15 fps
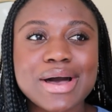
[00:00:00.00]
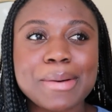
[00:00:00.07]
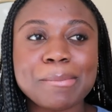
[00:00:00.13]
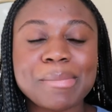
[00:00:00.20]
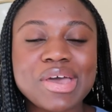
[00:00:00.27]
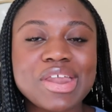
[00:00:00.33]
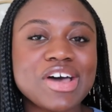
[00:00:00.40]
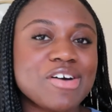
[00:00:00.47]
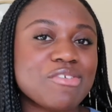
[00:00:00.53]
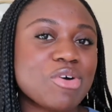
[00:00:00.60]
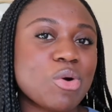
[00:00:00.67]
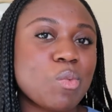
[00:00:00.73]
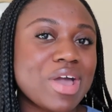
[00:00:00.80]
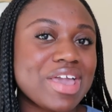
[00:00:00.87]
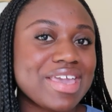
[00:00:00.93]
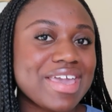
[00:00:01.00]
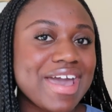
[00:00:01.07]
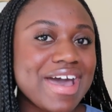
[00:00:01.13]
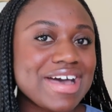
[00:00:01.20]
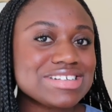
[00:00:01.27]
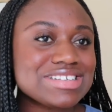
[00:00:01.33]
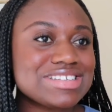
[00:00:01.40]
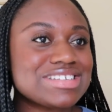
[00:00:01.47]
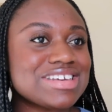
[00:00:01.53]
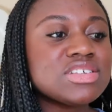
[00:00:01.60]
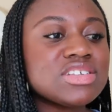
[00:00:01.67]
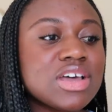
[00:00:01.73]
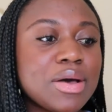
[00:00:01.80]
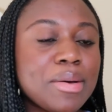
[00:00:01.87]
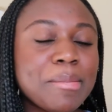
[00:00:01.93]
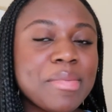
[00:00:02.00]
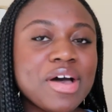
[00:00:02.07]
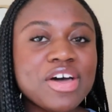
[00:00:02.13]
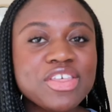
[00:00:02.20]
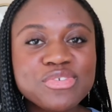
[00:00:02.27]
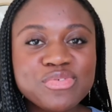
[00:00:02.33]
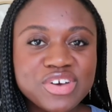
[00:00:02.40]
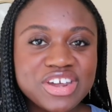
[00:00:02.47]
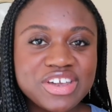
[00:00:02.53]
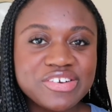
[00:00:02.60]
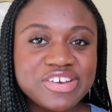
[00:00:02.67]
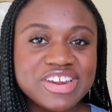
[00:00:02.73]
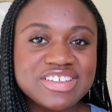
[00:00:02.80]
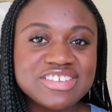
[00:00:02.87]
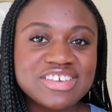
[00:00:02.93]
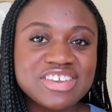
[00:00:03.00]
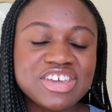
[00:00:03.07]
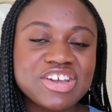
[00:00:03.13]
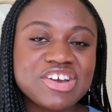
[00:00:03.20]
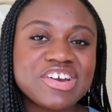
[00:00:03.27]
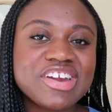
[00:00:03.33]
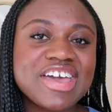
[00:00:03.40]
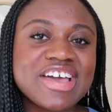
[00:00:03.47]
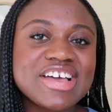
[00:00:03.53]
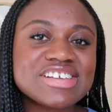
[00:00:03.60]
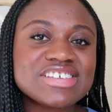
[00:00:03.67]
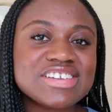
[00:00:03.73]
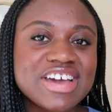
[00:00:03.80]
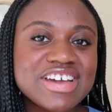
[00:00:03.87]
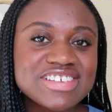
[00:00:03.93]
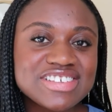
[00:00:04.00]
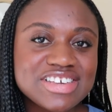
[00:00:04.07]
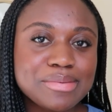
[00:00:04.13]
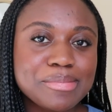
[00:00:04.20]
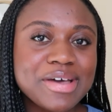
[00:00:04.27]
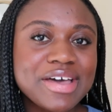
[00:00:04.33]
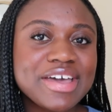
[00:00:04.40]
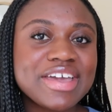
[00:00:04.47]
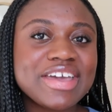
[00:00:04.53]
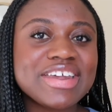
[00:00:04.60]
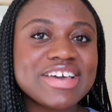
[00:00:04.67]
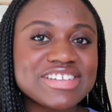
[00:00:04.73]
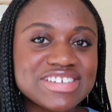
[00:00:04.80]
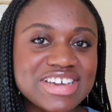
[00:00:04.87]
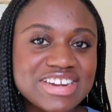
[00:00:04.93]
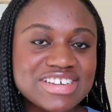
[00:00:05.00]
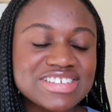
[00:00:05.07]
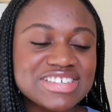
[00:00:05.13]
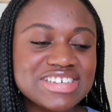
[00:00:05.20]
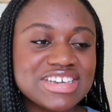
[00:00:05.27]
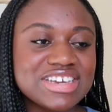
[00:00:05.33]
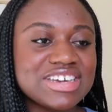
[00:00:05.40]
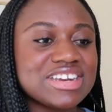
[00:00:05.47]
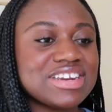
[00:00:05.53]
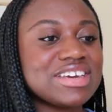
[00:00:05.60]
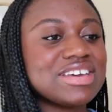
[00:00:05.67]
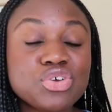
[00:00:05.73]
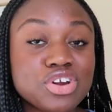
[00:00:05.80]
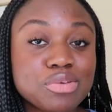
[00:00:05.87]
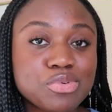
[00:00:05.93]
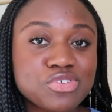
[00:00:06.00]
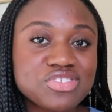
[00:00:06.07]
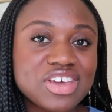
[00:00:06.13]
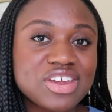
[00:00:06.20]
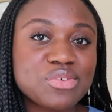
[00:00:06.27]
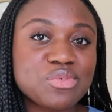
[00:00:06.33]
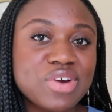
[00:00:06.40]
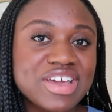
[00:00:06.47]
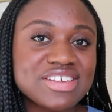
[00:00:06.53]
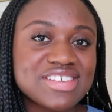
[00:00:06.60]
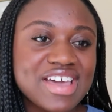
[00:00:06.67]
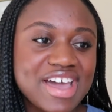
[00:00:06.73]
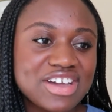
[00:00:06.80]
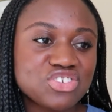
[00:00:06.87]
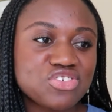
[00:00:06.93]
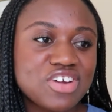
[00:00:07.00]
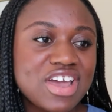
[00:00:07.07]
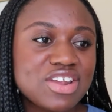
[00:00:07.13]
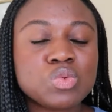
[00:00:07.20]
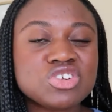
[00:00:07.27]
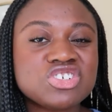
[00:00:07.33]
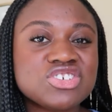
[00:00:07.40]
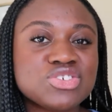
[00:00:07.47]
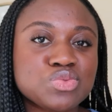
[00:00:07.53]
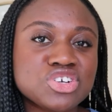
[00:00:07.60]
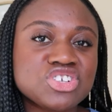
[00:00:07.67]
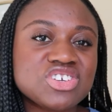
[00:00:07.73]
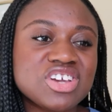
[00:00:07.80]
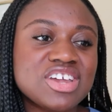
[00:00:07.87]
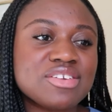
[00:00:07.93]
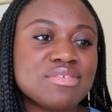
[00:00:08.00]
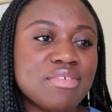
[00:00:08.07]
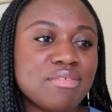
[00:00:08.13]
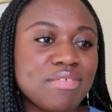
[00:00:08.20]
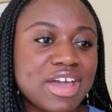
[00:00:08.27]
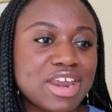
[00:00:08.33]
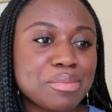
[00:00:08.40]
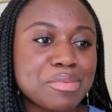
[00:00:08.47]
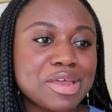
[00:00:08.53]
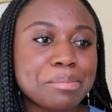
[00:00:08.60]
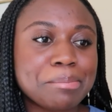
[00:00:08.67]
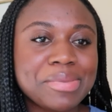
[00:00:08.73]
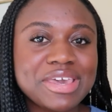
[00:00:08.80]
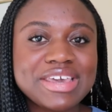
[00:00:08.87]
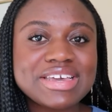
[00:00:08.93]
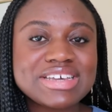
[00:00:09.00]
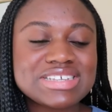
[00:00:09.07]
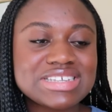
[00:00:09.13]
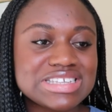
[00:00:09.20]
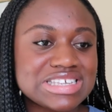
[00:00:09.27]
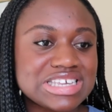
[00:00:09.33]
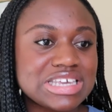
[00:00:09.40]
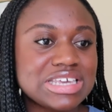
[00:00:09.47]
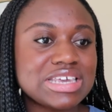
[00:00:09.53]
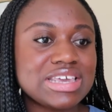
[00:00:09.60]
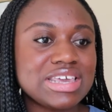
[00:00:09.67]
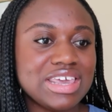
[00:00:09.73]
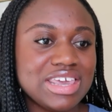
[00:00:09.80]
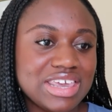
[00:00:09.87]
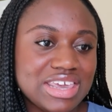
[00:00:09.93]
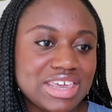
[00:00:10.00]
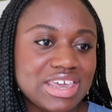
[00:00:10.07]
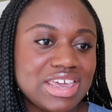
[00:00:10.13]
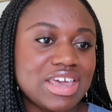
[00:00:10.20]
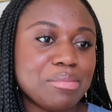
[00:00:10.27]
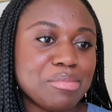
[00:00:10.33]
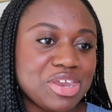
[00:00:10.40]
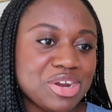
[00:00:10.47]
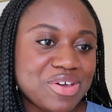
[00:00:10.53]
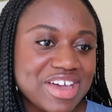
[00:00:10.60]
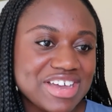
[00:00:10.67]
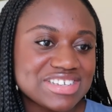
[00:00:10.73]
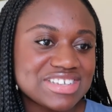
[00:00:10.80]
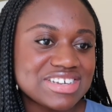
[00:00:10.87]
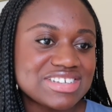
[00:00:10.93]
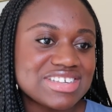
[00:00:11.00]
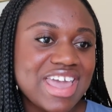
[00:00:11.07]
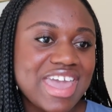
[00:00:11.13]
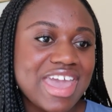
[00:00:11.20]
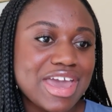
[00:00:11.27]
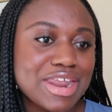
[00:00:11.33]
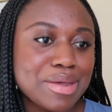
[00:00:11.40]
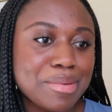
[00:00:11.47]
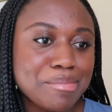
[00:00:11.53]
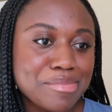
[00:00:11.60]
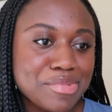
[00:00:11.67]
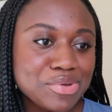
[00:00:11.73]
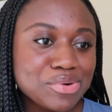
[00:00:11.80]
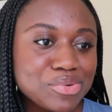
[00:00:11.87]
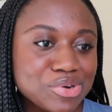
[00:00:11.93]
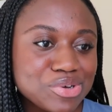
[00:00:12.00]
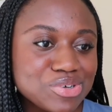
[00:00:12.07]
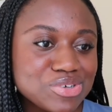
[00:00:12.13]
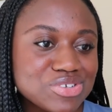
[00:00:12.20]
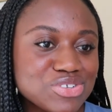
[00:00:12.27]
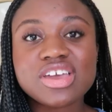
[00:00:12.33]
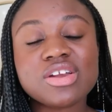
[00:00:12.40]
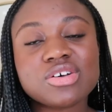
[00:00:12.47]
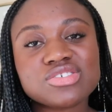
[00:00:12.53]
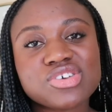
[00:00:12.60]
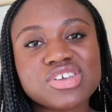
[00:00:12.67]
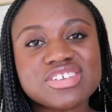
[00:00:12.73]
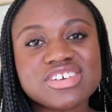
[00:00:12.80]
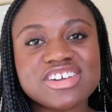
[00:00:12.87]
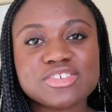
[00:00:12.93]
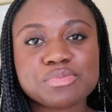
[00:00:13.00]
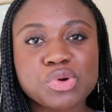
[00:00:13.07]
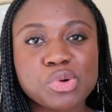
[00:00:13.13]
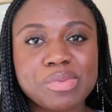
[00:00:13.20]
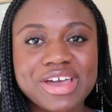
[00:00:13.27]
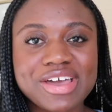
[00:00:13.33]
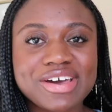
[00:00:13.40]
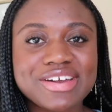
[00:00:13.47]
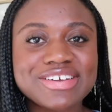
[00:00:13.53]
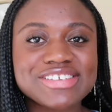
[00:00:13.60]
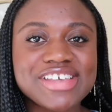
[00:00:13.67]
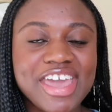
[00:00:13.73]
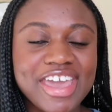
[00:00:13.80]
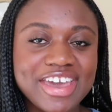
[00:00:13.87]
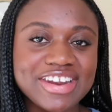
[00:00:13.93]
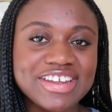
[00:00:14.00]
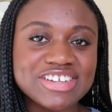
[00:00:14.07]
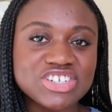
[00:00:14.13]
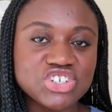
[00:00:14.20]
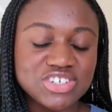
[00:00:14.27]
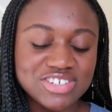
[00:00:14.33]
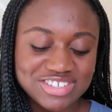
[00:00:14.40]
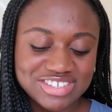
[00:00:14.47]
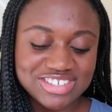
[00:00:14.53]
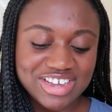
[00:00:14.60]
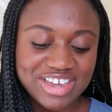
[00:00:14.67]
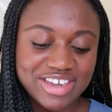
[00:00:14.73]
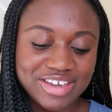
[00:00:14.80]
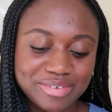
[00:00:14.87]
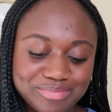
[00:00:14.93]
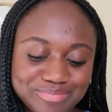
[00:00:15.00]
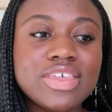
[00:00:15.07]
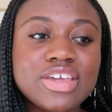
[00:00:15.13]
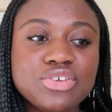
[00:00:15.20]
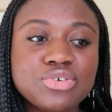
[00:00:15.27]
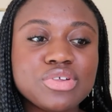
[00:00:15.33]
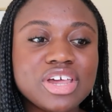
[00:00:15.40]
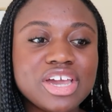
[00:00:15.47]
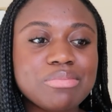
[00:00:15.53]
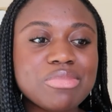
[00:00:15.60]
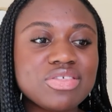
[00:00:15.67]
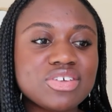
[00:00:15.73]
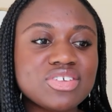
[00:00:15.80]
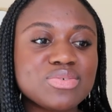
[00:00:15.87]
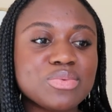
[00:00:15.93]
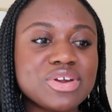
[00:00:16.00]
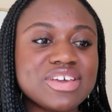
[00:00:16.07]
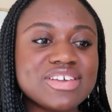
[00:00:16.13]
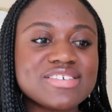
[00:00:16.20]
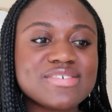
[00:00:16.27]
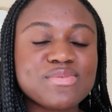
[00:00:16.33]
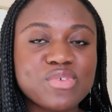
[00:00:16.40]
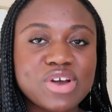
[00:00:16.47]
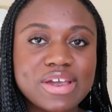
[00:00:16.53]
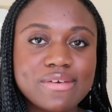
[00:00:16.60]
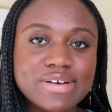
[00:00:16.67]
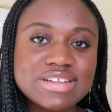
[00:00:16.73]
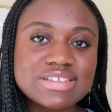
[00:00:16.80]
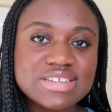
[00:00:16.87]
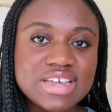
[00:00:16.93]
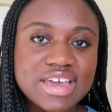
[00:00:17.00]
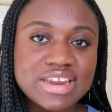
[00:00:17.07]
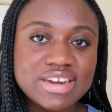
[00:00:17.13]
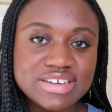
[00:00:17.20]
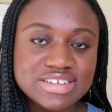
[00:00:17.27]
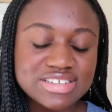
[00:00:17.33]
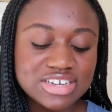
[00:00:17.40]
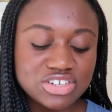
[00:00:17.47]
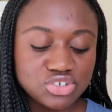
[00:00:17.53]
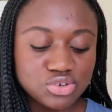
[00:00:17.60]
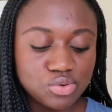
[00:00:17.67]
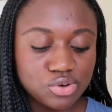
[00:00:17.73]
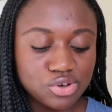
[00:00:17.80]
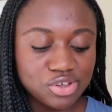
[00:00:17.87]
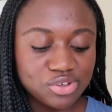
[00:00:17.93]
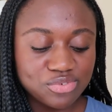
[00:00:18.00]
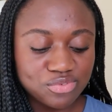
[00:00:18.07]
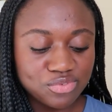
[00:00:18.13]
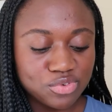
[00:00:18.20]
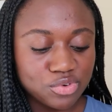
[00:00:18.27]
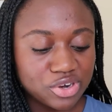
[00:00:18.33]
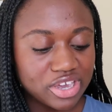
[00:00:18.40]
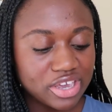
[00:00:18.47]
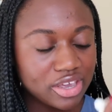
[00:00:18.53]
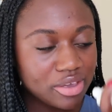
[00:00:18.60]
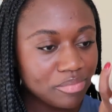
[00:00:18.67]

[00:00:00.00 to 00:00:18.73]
a bit of a white cast. Some other fun ingredients in here, it has niacinamide, adenosine, 30% rice extract, which is rich in vitamin B, C, E, amino acids, and minerals. It also contains probiotics and ginseng. They do claim that this one is fragrance and essential oil free.